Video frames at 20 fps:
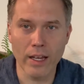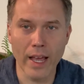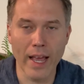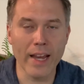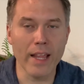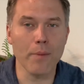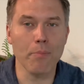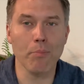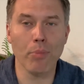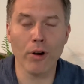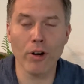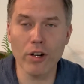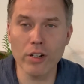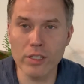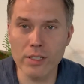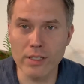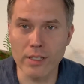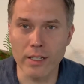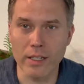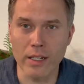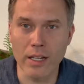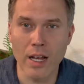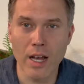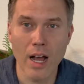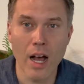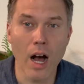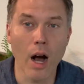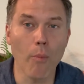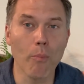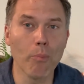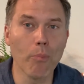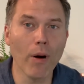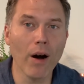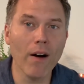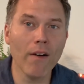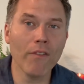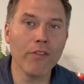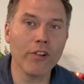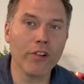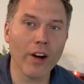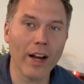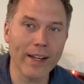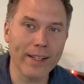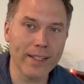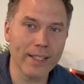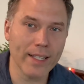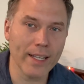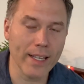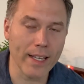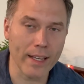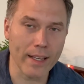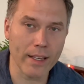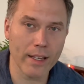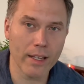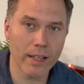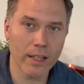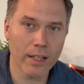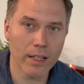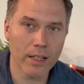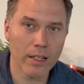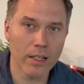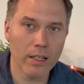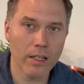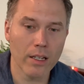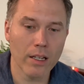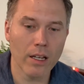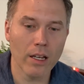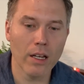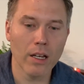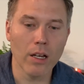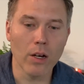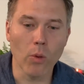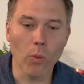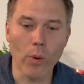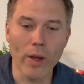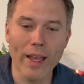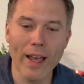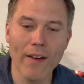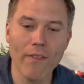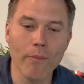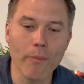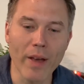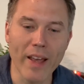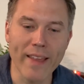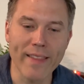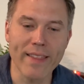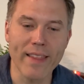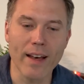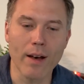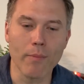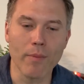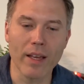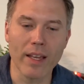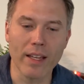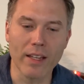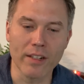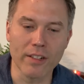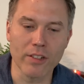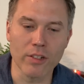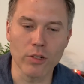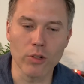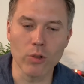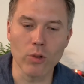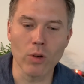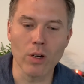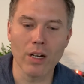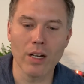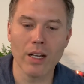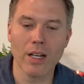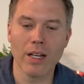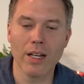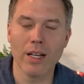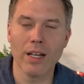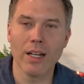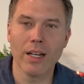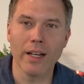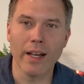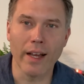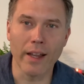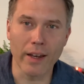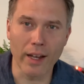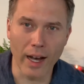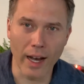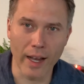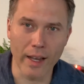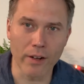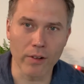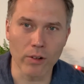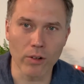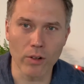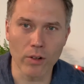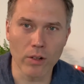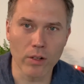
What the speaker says: any person above critique, we have made them into an idol.